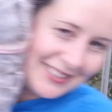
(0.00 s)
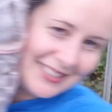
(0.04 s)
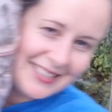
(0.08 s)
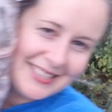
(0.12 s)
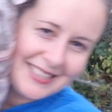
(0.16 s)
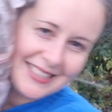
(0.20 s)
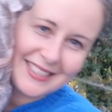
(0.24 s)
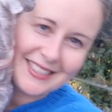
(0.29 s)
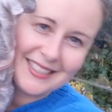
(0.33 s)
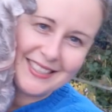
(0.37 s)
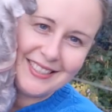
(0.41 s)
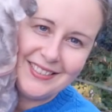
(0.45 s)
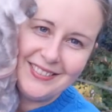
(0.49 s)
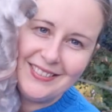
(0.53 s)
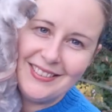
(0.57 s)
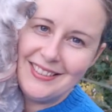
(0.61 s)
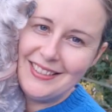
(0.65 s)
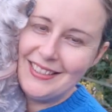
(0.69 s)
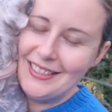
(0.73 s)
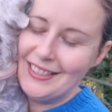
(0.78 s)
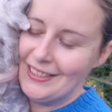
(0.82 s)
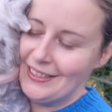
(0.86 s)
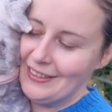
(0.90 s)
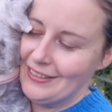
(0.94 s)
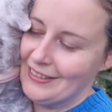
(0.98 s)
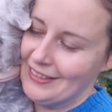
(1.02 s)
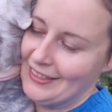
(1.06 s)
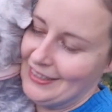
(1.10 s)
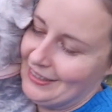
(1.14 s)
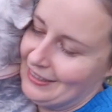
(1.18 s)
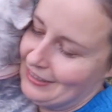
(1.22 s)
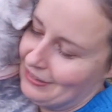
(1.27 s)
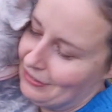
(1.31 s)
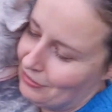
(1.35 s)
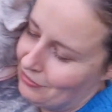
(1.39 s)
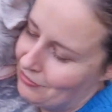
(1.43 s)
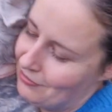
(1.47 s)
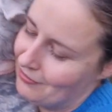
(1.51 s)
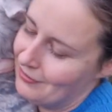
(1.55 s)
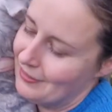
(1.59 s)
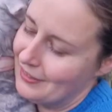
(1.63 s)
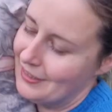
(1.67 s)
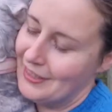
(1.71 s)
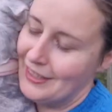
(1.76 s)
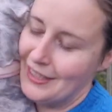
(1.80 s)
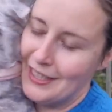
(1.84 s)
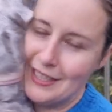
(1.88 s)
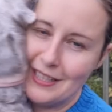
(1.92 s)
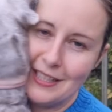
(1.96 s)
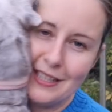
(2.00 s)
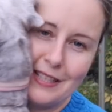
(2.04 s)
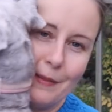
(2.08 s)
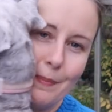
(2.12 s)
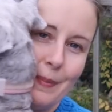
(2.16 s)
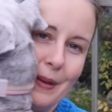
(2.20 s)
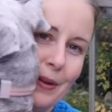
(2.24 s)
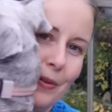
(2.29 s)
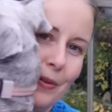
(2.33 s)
Yes, you do. Oh, this is a bit